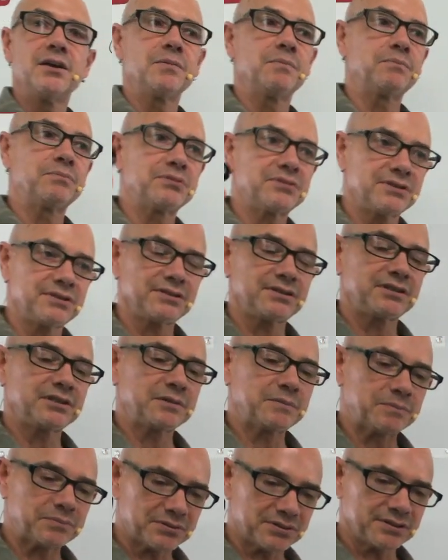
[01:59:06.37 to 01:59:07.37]
pr,
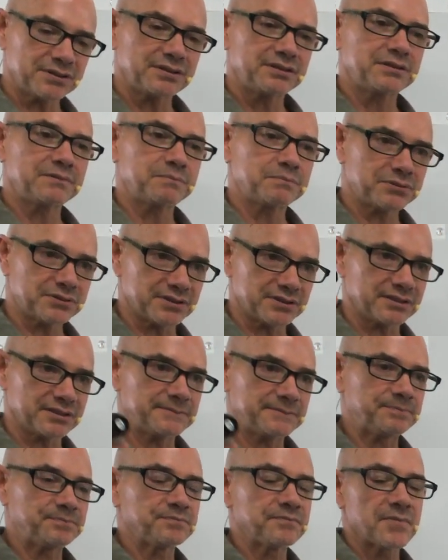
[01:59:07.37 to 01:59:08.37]
pr, pr,
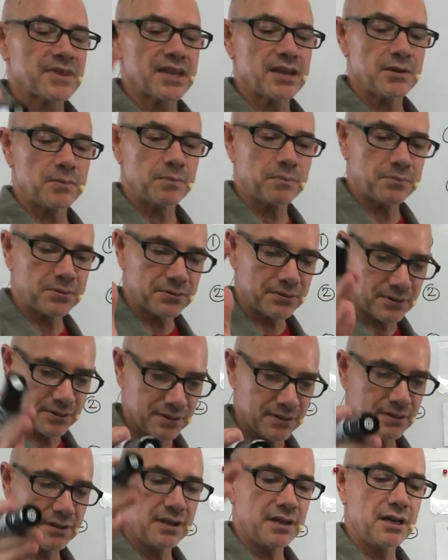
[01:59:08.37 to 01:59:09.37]
pr,
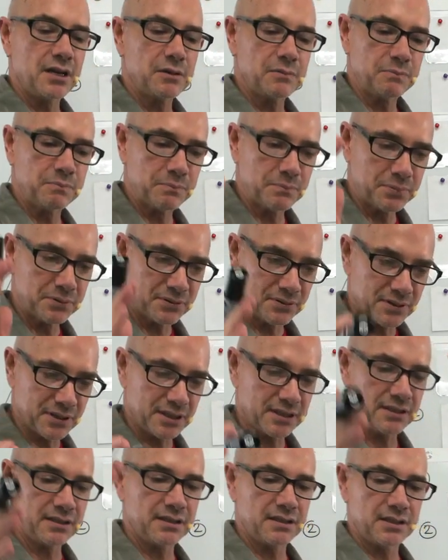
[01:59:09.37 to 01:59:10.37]
pr,
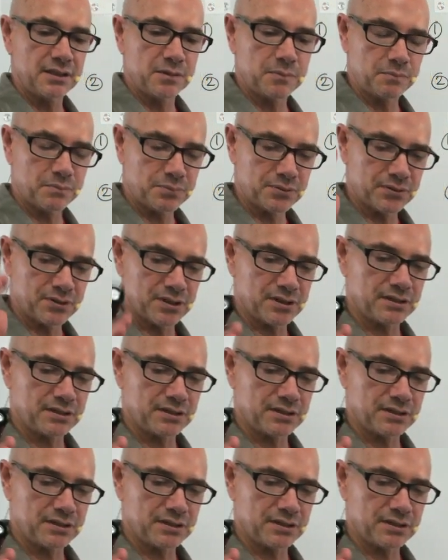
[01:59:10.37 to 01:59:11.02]
pr.